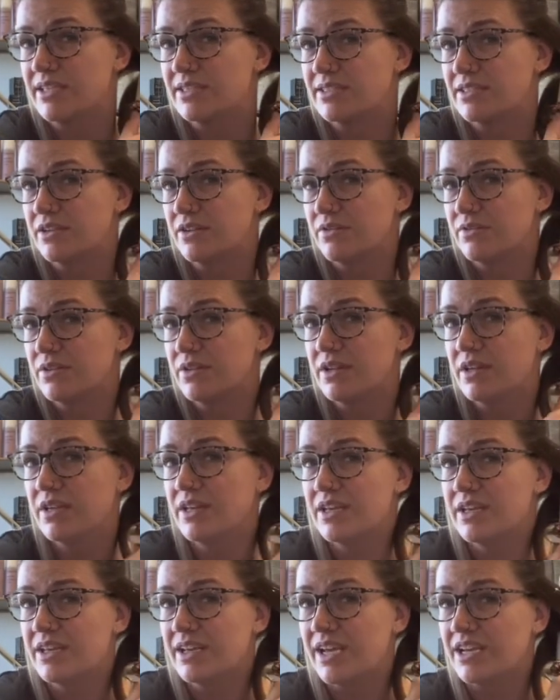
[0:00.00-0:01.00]
So
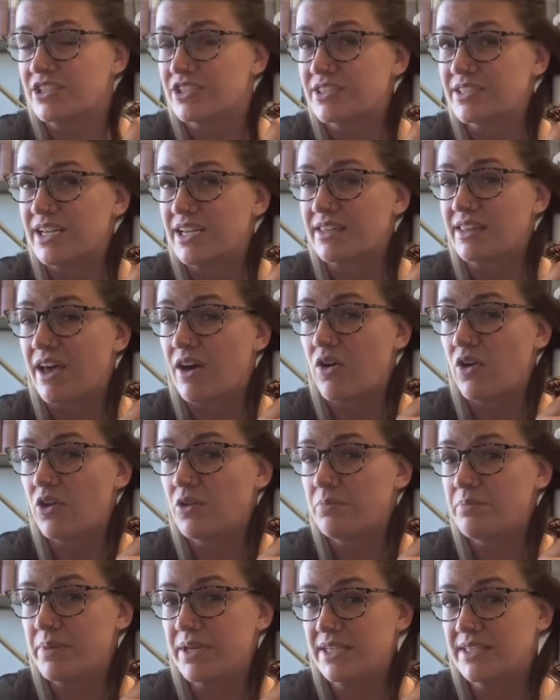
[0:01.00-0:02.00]
I just take that whole
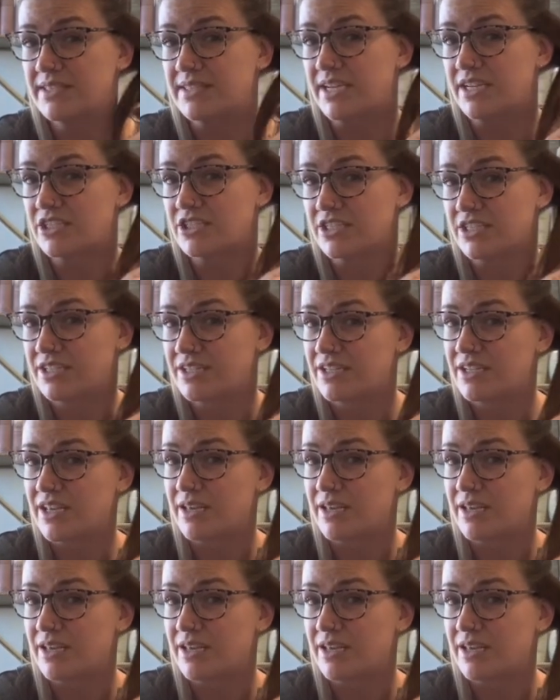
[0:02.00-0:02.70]
big section.